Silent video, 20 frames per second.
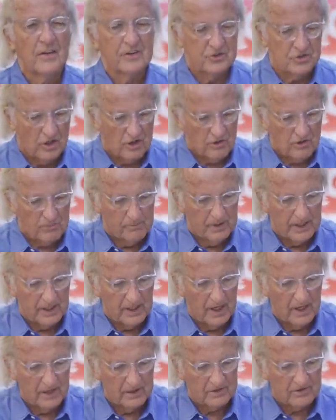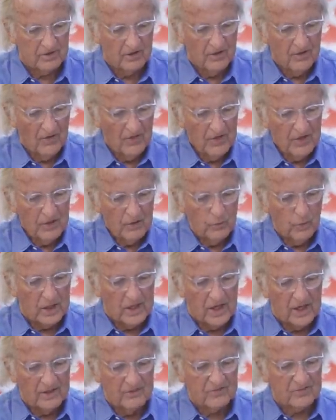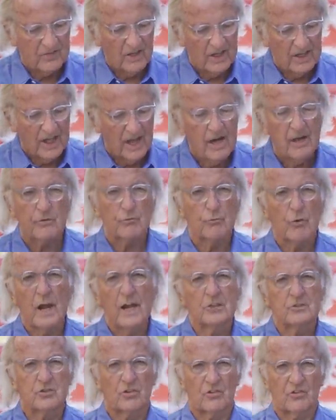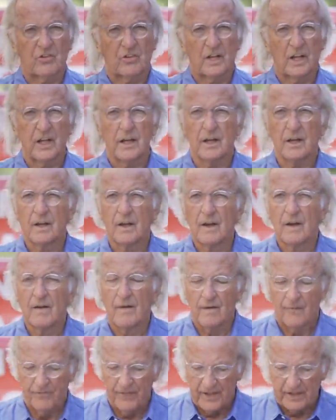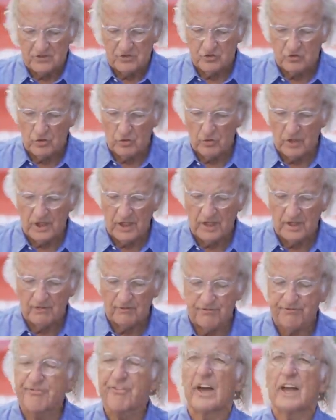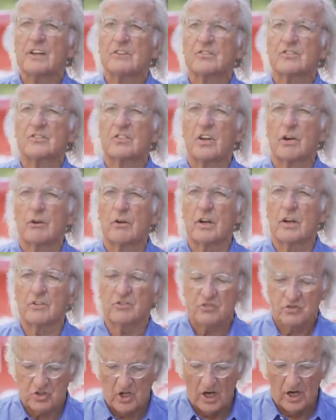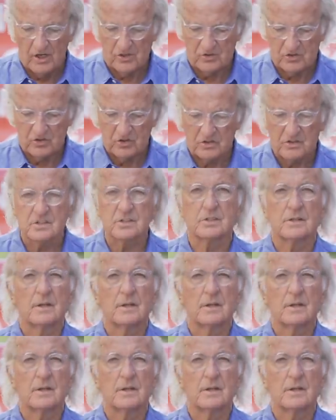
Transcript: Jeremy Hunt, when he said outrageously that Julian faced serious charges.